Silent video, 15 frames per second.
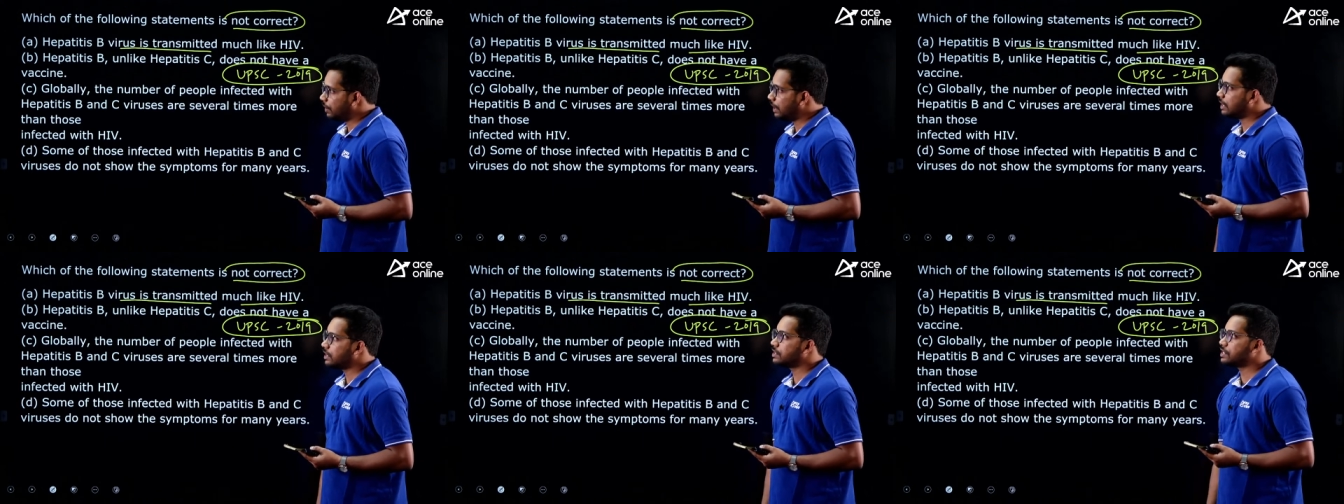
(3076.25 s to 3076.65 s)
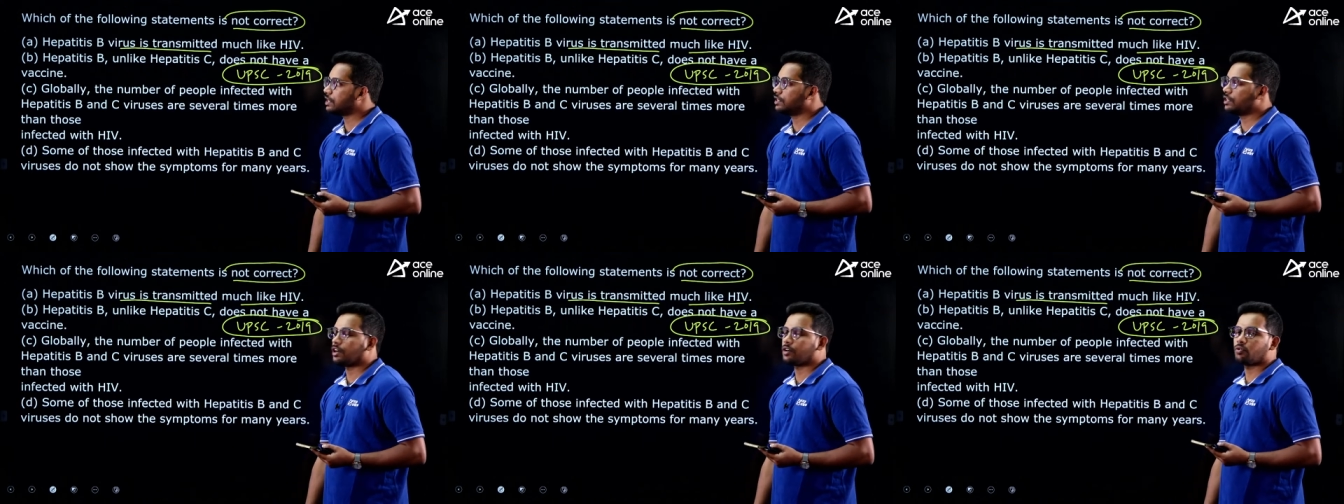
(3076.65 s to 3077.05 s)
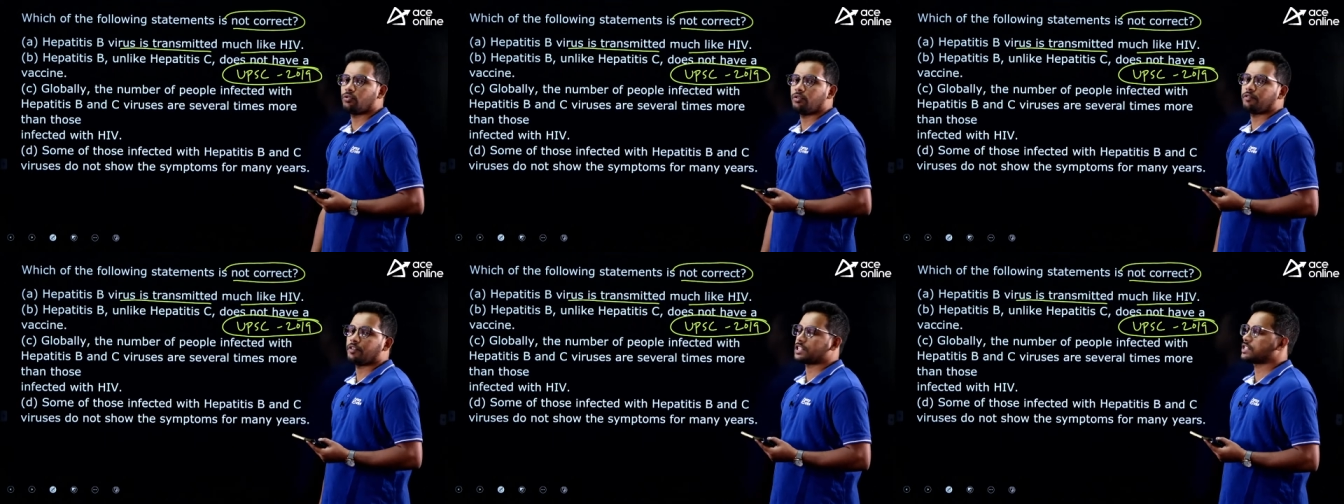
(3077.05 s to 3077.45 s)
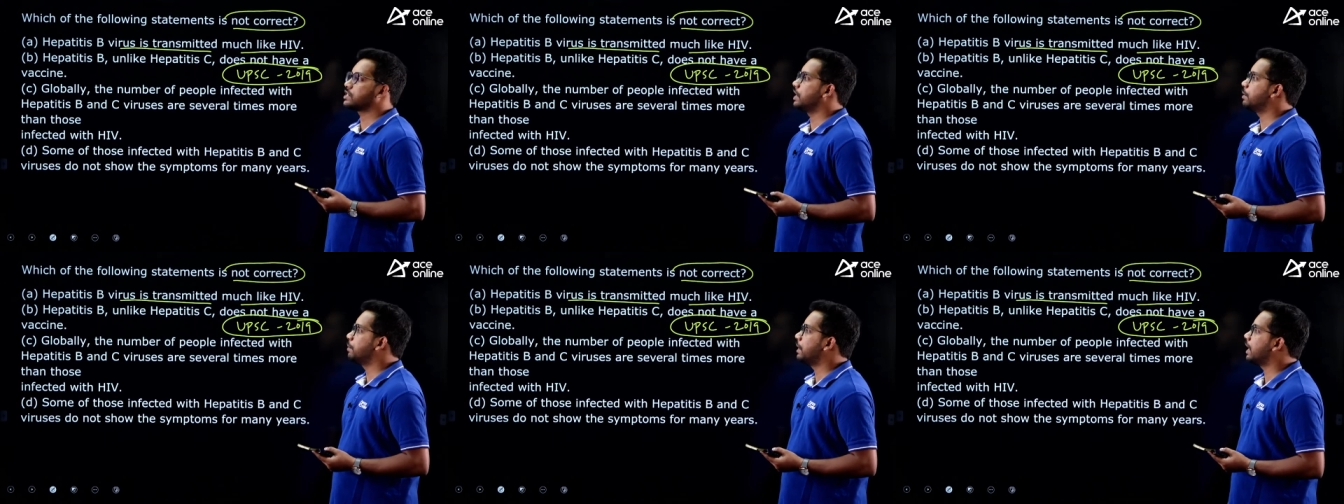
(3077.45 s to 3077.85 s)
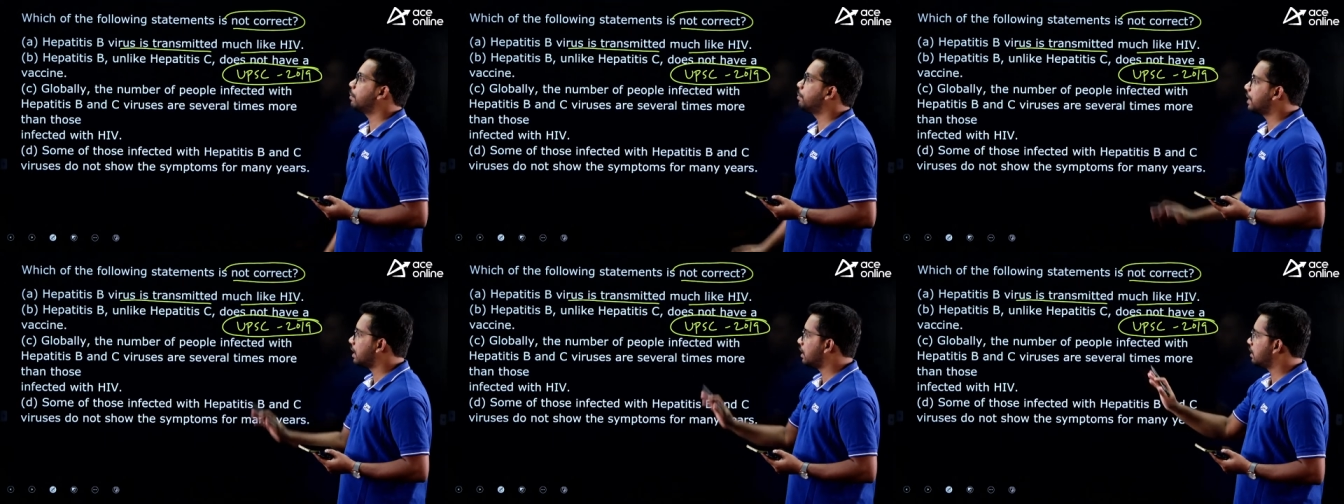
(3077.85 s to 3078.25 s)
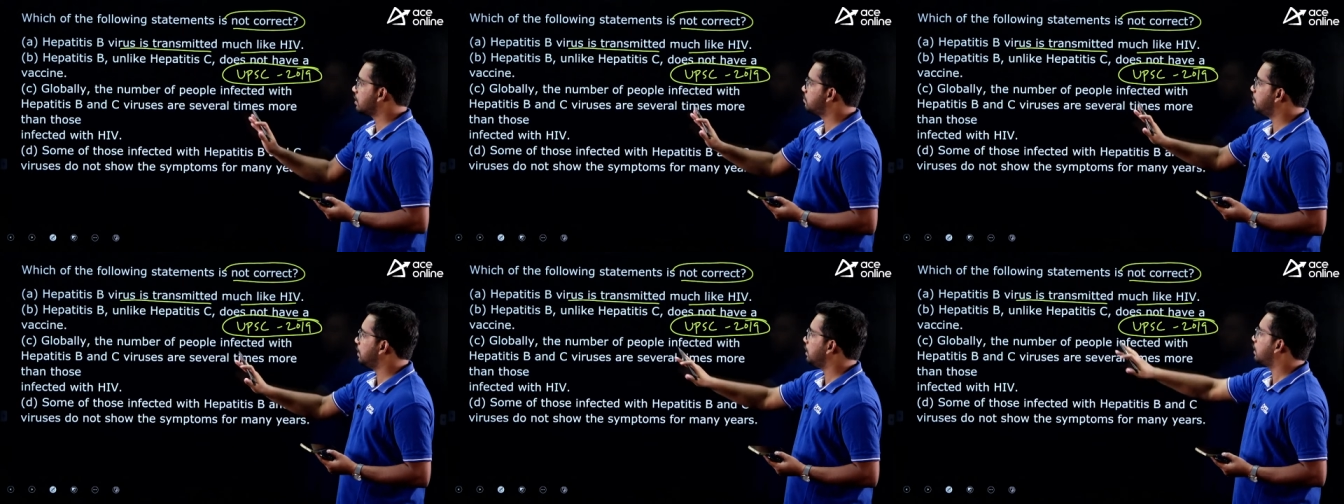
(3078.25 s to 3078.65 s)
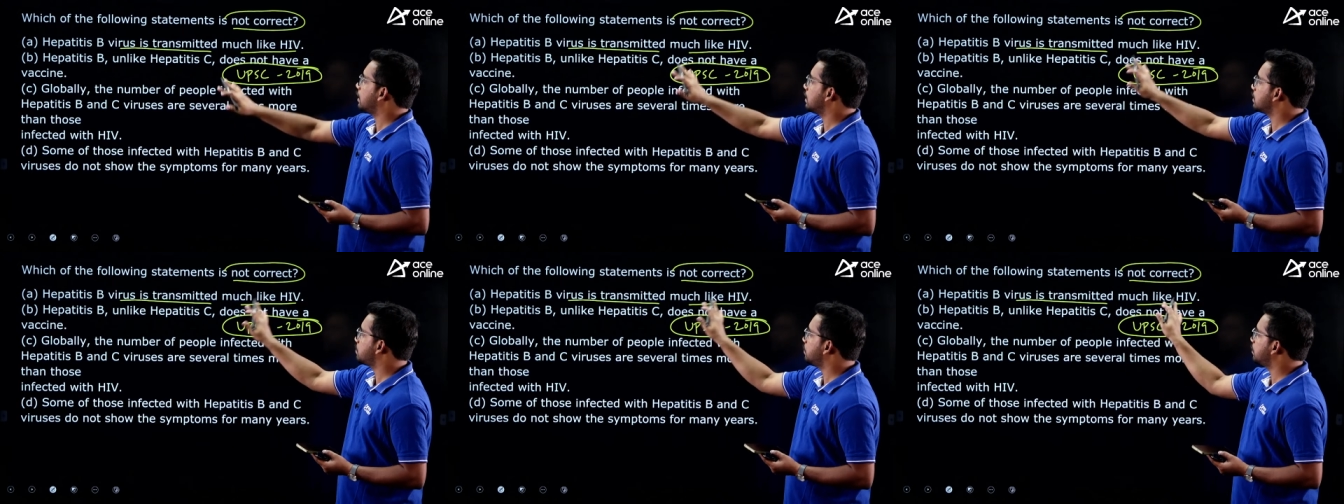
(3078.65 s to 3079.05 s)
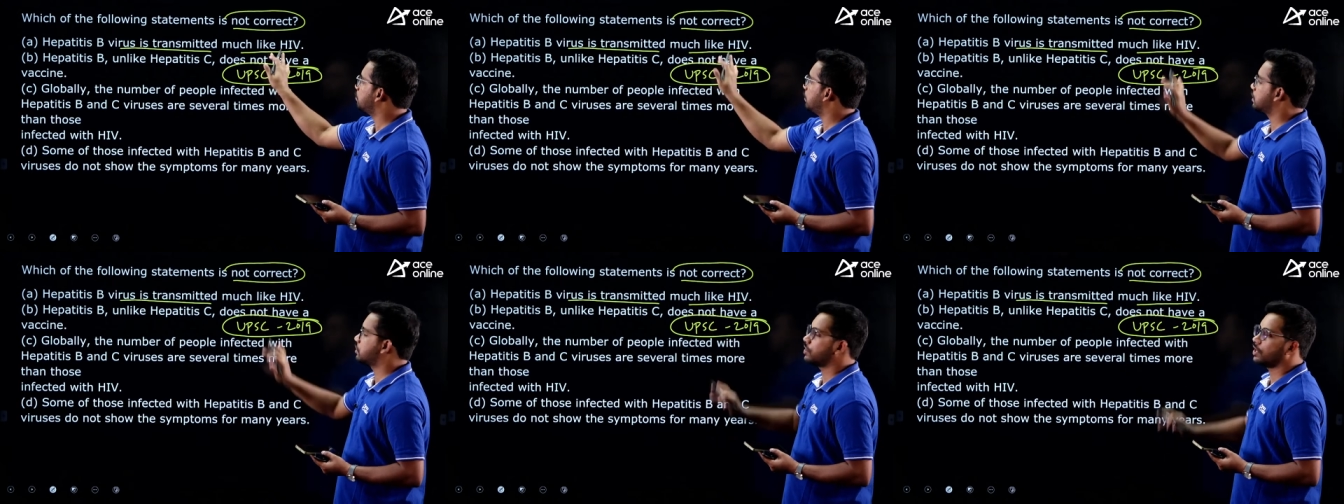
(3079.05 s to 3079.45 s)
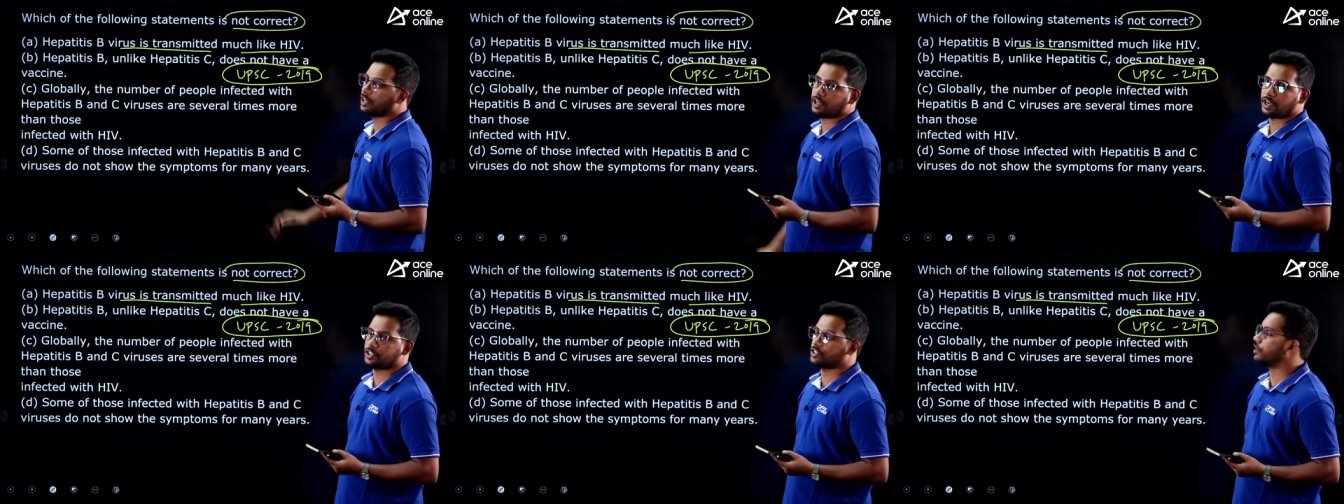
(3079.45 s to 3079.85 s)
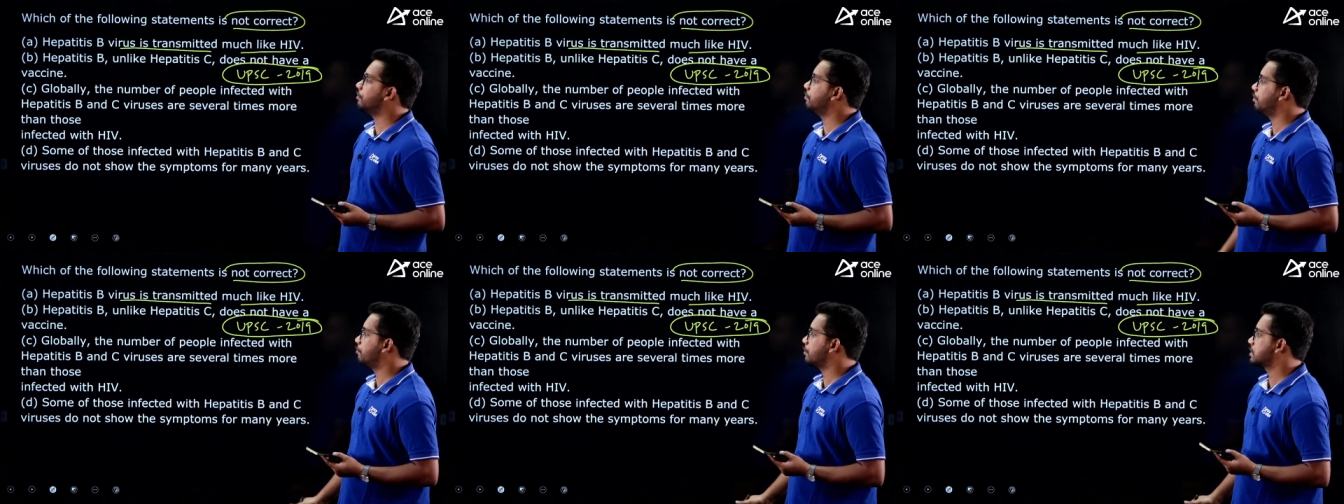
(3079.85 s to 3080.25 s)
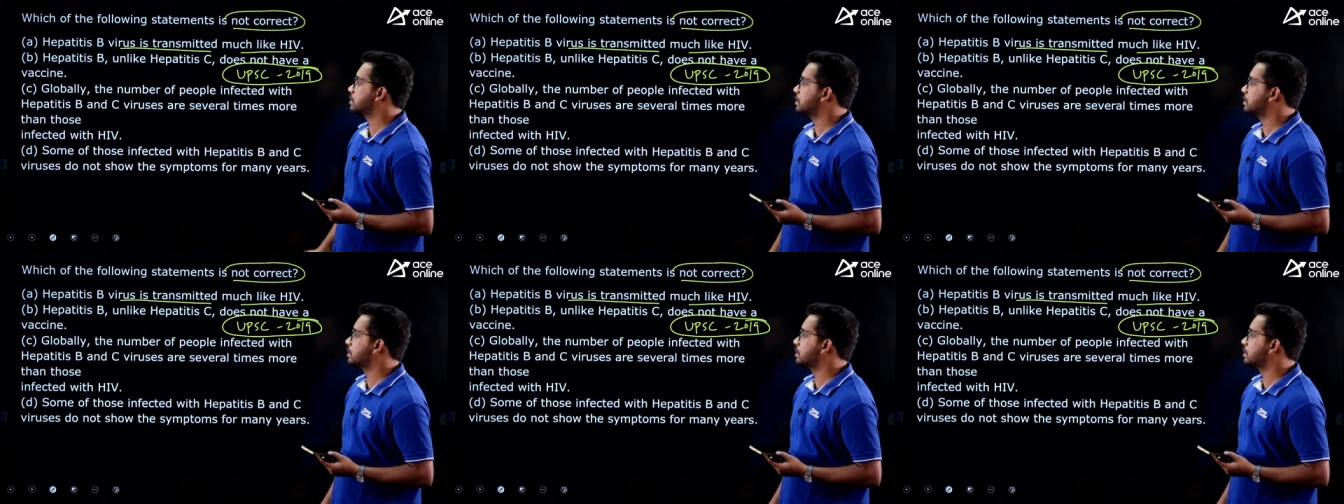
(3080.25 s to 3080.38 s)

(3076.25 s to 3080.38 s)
it is the first statement hepatitis B transmit much like HIV first